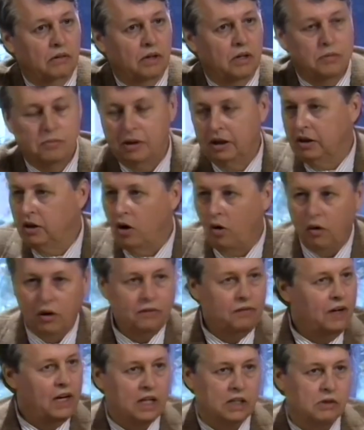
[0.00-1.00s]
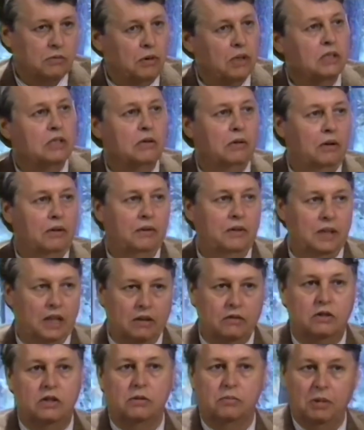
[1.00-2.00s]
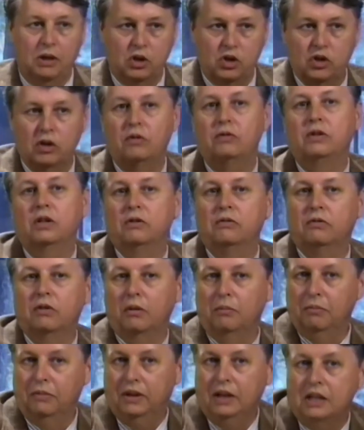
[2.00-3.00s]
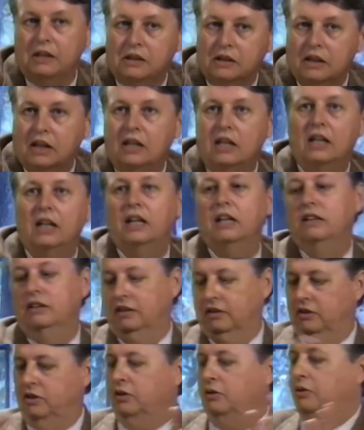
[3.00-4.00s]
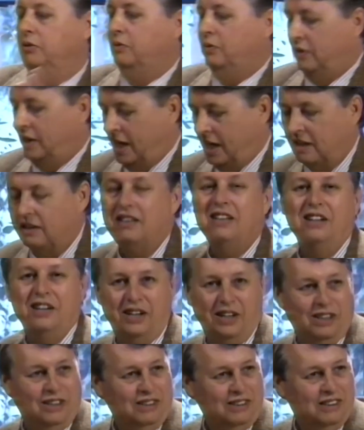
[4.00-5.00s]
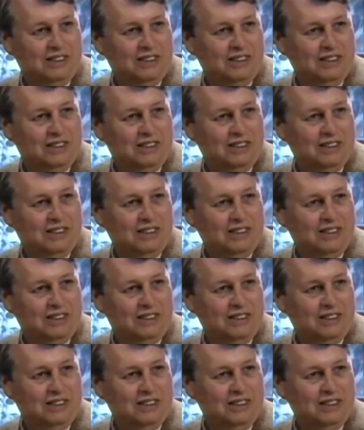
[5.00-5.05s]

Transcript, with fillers: There's been no advance whatsoever. They've just been shifted from this kind to that kind.